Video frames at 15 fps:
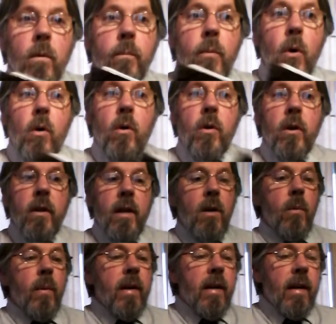book that
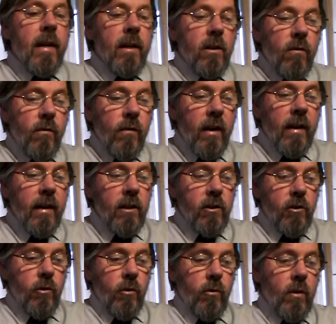we need to find his
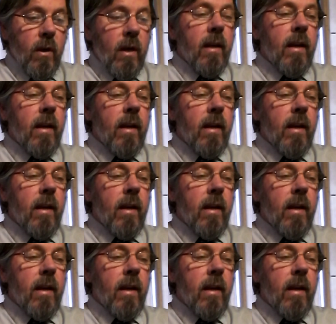truth.